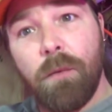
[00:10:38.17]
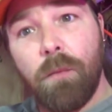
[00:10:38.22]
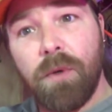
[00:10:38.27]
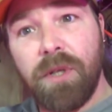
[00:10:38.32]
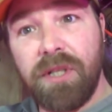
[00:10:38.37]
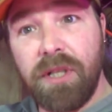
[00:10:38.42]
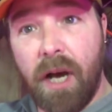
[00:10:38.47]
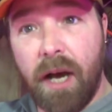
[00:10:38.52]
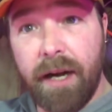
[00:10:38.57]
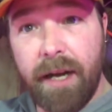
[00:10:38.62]

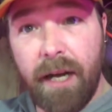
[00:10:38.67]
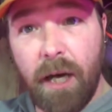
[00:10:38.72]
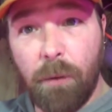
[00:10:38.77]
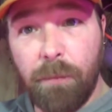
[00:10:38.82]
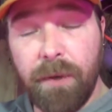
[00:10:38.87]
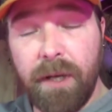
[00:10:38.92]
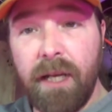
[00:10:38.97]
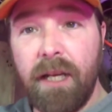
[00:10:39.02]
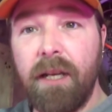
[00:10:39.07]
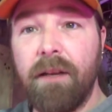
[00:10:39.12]
was not
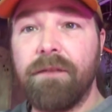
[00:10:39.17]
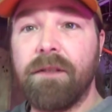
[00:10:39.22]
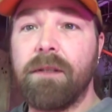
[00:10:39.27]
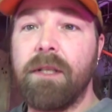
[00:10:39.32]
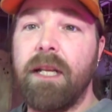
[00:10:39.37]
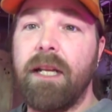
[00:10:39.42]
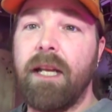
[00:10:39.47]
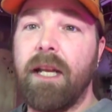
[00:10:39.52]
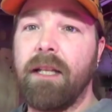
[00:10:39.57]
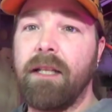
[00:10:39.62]
helping.
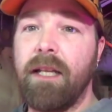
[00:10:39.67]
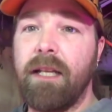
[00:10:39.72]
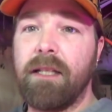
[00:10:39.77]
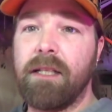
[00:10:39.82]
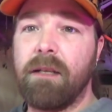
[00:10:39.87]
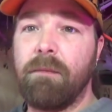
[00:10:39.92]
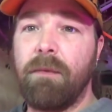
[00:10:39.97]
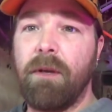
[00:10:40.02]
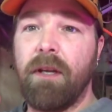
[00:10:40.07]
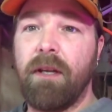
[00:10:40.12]
It's ne it
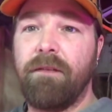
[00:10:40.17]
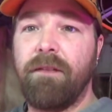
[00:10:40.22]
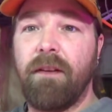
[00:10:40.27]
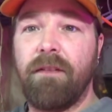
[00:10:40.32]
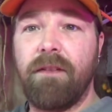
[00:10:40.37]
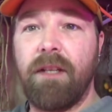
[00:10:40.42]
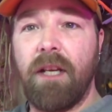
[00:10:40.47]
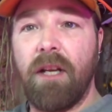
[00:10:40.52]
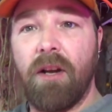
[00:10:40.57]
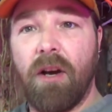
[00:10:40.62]
needs to be
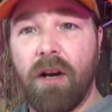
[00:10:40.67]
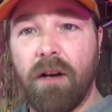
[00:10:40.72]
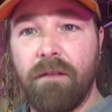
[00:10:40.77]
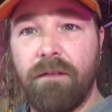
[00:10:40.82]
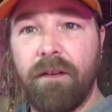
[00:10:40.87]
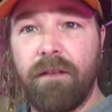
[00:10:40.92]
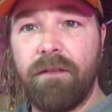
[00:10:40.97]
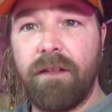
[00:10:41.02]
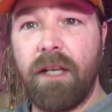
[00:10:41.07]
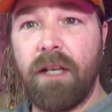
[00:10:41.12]
15 on,
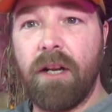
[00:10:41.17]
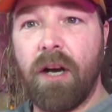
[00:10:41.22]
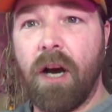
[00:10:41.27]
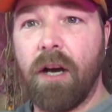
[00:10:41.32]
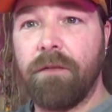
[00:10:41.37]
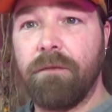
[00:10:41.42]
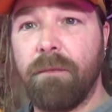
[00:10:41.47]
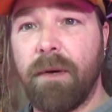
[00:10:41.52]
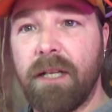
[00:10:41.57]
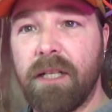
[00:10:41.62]
15
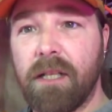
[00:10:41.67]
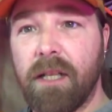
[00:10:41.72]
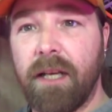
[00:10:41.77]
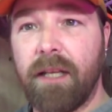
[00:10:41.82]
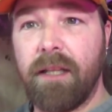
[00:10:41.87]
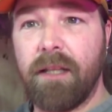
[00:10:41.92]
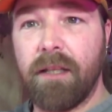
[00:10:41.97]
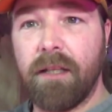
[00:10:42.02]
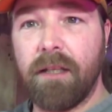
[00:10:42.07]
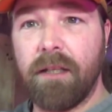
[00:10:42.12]
off, much
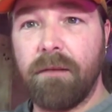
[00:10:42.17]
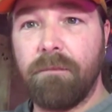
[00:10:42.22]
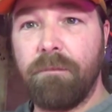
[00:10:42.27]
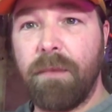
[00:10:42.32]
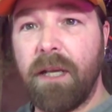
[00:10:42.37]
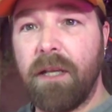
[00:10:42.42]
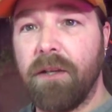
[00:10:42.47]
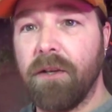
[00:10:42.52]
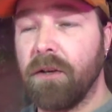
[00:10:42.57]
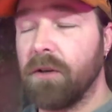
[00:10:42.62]
like the
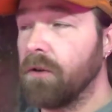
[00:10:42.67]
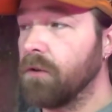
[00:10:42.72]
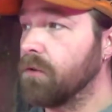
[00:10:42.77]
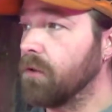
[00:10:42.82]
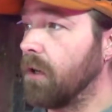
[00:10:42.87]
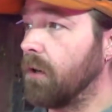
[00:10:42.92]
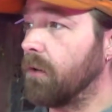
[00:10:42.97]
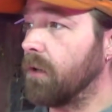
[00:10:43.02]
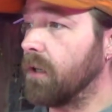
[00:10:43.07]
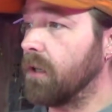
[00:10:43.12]
big Euro
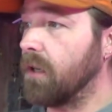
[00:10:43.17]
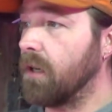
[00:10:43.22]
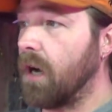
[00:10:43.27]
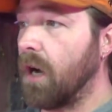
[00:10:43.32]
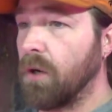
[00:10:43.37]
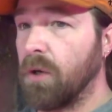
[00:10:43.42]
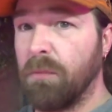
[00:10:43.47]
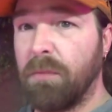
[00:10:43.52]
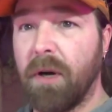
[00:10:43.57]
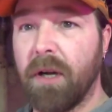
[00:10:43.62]
grower
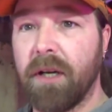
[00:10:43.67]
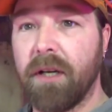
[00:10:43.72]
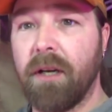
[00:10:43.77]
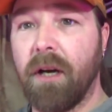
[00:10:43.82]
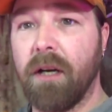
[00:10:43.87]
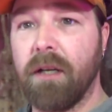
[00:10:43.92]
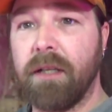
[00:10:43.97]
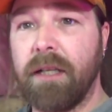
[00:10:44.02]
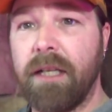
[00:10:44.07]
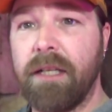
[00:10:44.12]
aquaponic
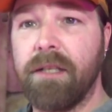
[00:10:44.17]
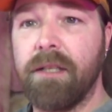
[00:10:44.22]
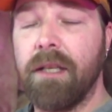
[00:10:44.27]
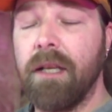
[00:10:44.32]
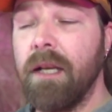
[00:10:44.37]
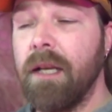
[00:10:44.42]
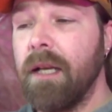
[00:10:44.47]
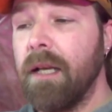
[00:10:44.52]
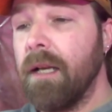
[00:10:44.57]
garden is